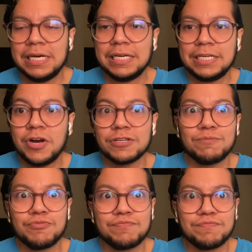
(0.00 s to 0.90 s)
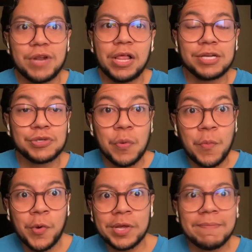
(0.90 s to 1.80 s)
caused a lot of
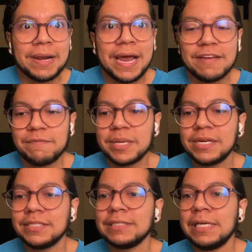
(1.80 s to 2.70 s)
turmoil in my life because